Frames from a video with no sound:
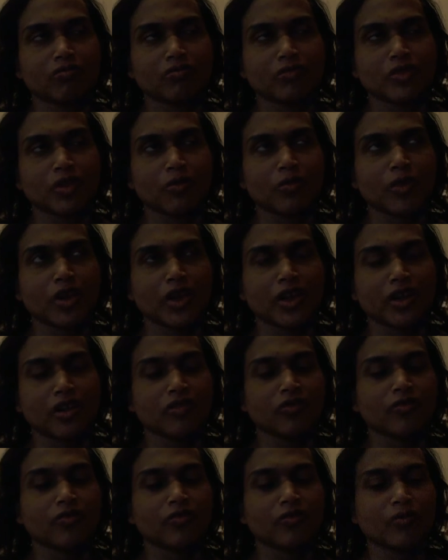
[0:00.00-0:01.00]
some money
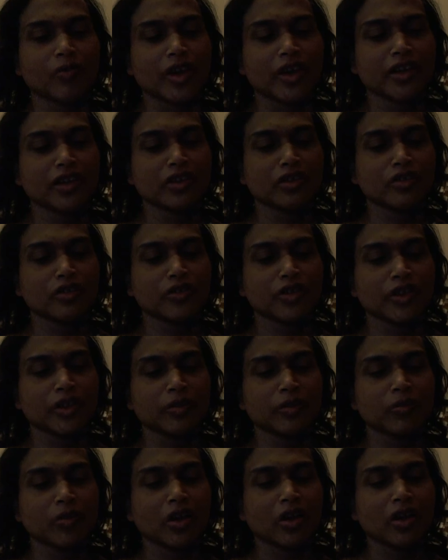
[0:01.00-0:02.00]
of mine to
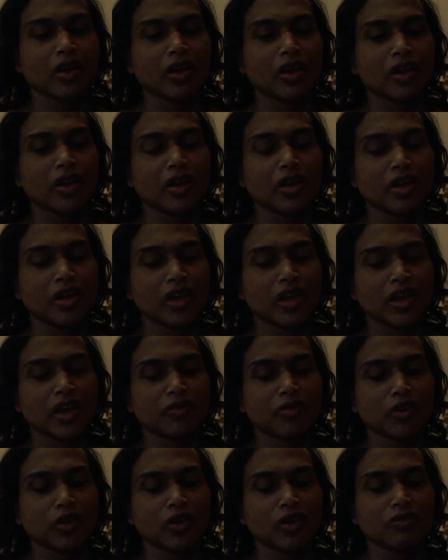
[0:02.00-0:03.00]
him, and I
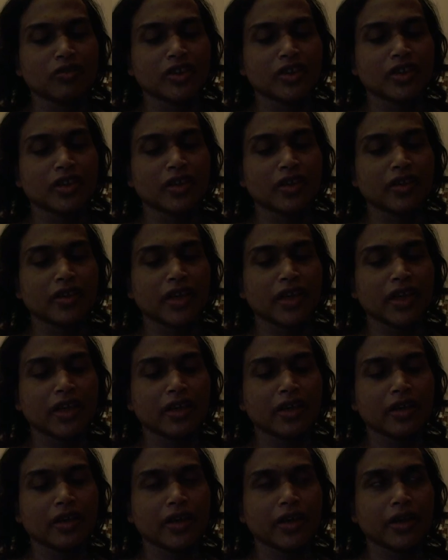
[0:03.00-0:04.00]
haven't always done that.
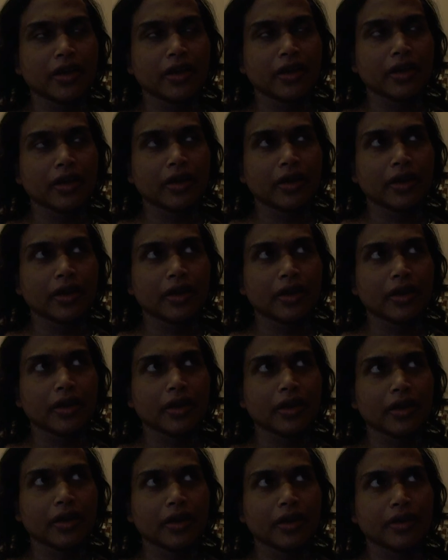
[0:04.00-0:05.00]
Like
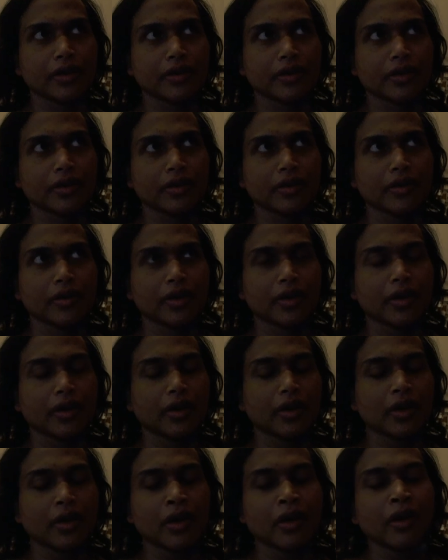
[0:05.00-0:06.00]
uh, so,
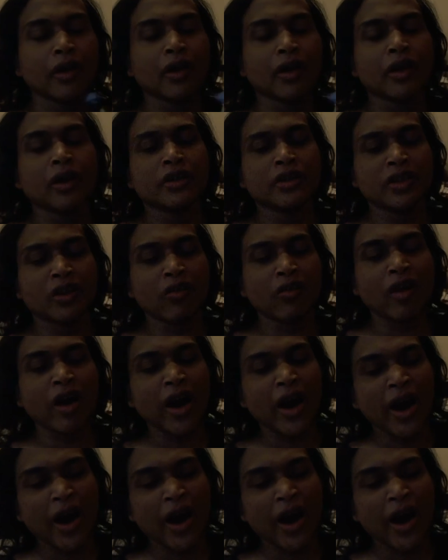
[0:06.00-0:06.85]
so